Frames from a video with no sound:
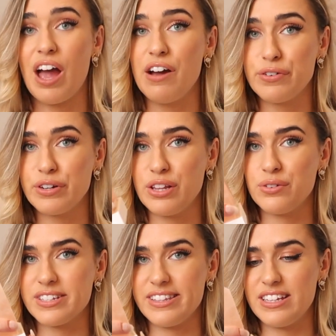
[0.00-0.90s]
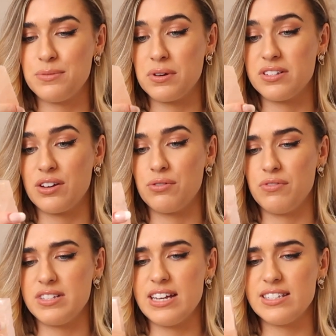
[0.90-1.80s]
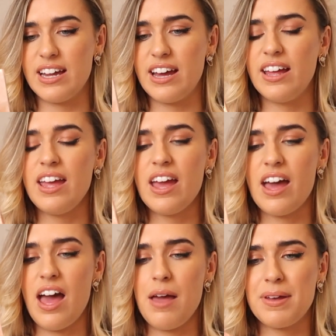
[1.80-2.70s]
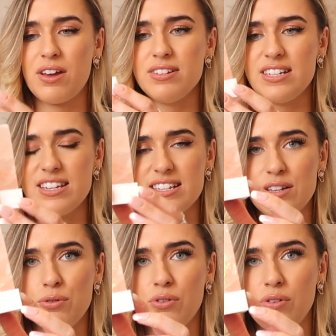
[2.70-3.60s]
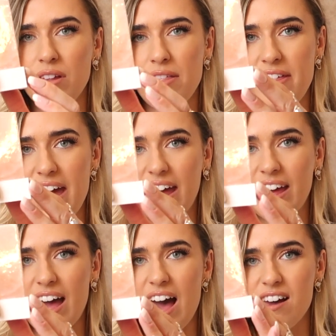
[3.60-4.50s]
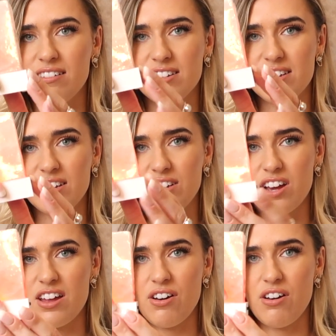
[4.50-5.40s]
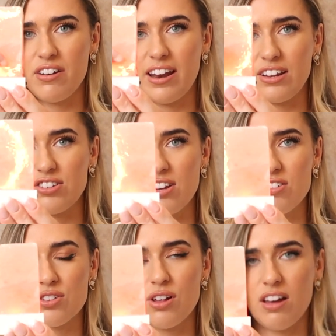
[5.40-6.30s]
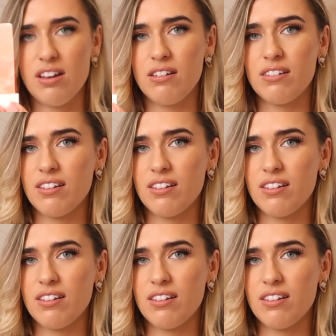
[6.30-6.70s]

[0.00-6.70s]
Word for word: I've already looked at this because I couldn't resist it. Um, it goes into this little thing and you turn it on and it changes colour.